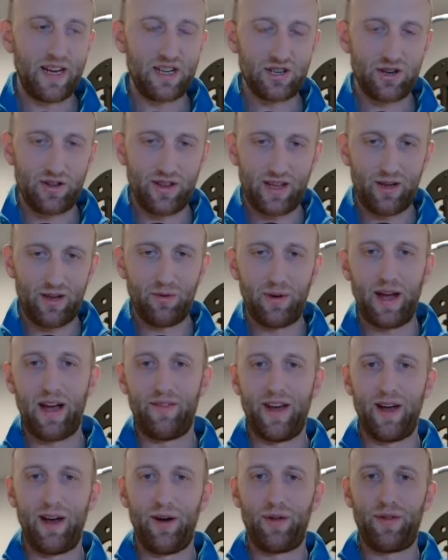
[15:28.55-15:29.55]
sure that you
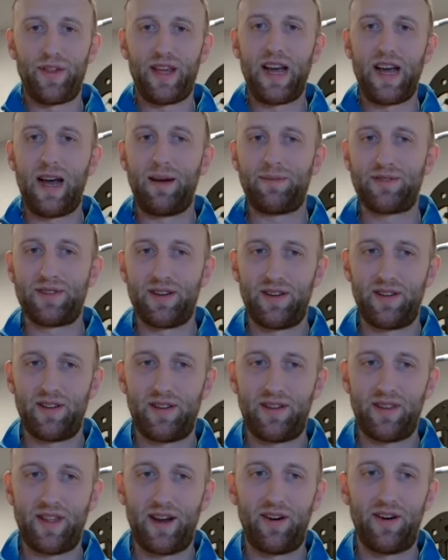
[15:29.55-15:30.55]
have healthy
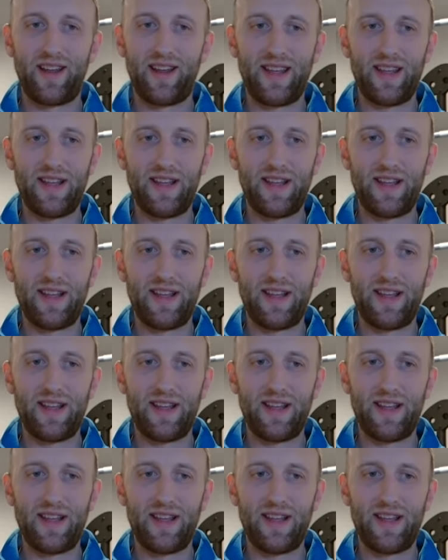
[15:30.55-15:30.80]
options that are